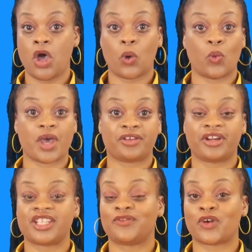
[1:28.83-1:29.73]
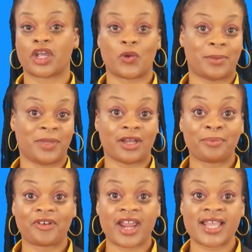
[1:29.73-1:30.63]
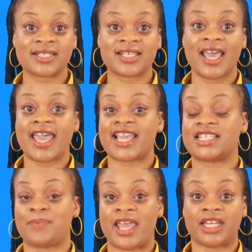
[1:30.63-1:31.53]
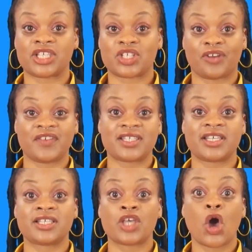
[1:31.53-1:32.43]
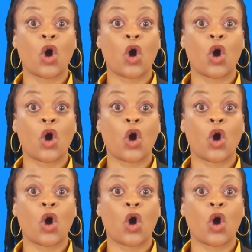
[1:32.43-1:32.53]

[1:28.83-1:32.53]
whether it's for equipment upgrades, expanding services,